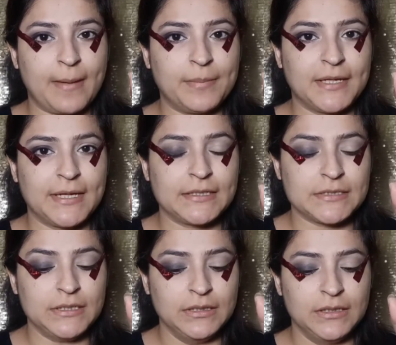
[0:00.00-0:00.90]
tip
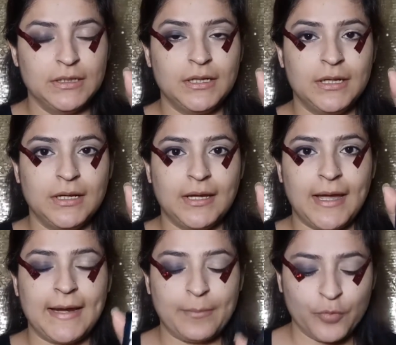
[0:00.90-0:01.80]
applicator,
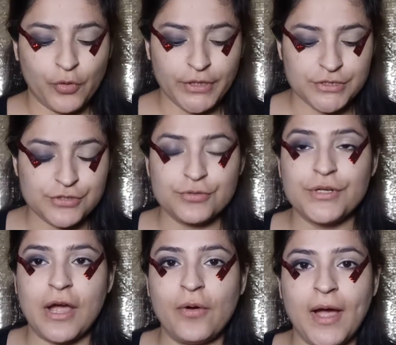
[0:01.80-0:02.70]
and I'm going
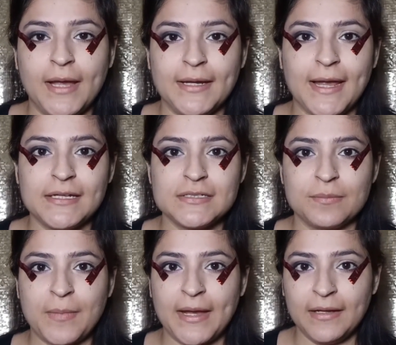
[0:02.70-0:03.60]
to now highlight
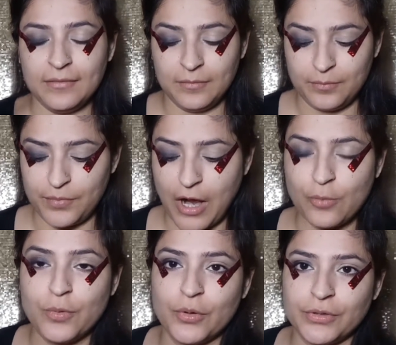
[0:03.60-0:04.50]
my
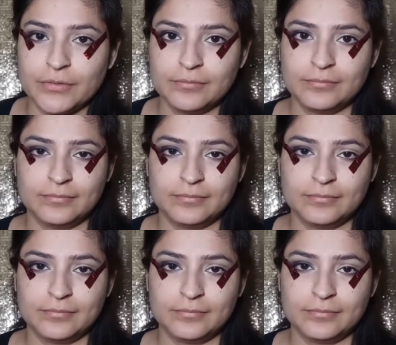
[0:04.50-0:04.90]
brow bone.